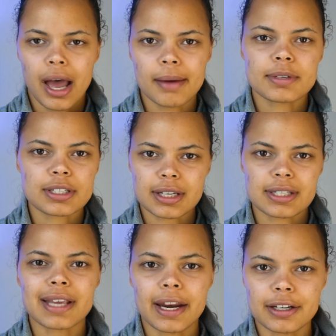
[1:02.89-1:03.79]
I'm just
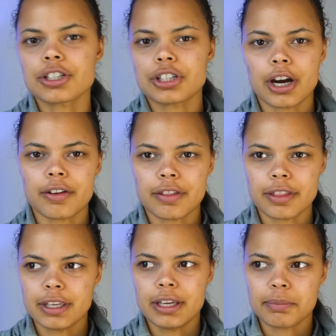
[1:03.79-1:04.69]
excited to share
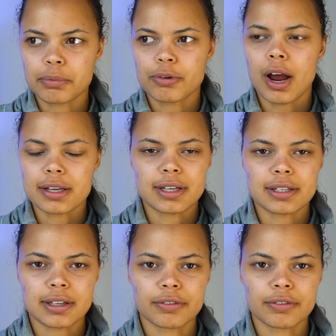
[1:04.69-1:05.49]
the process